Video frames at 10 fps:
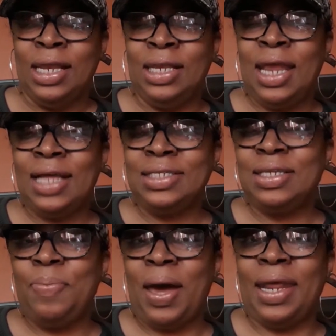Let
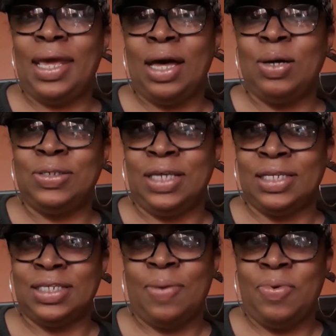somebody else get
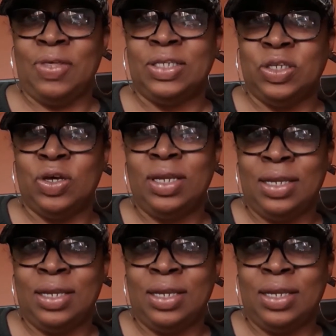some of these good